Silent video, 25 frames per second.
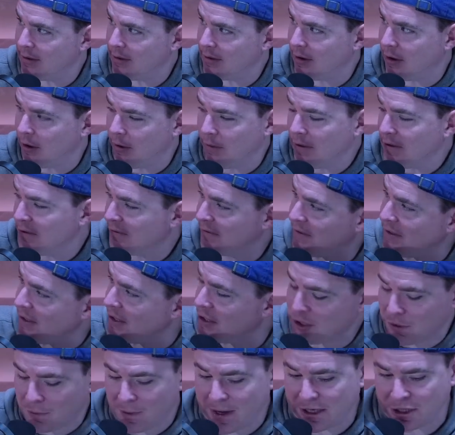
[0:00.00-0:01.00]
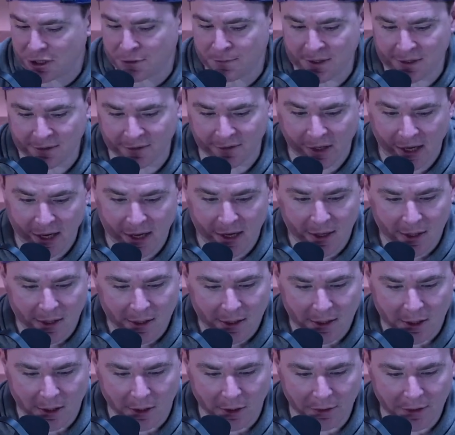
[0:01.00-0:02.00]
all the siege arrangements
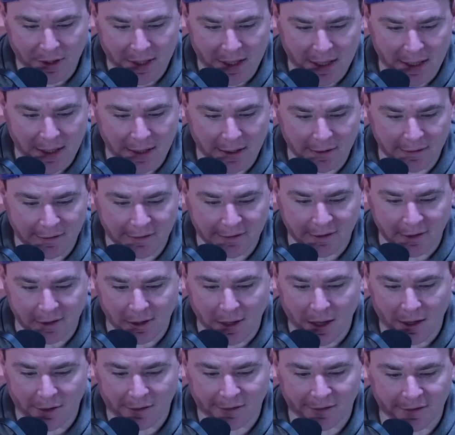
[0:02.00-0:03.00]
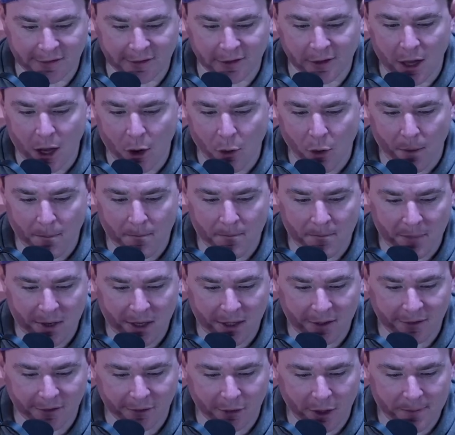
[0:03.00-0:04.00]
called the Sil Siloam
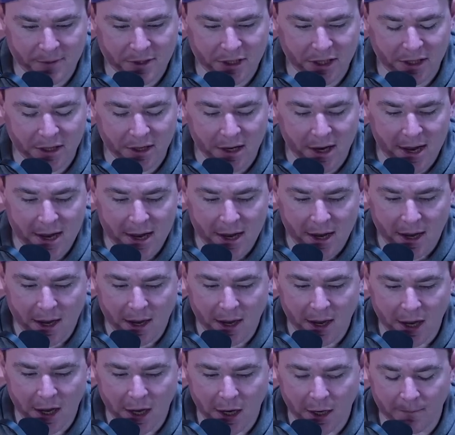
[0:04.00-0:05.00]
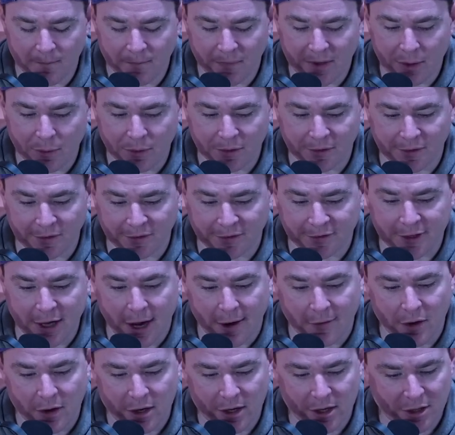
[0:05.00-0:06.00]
inscription. Um, it was
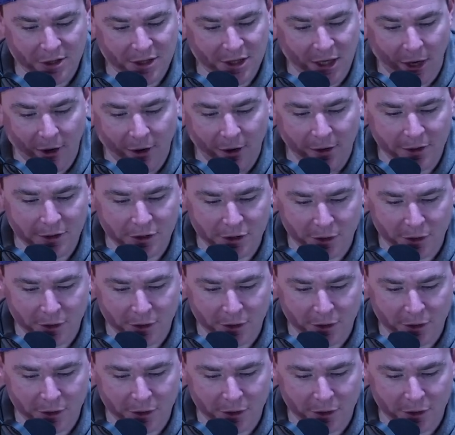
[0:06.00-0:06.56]
discovered in a tunnel in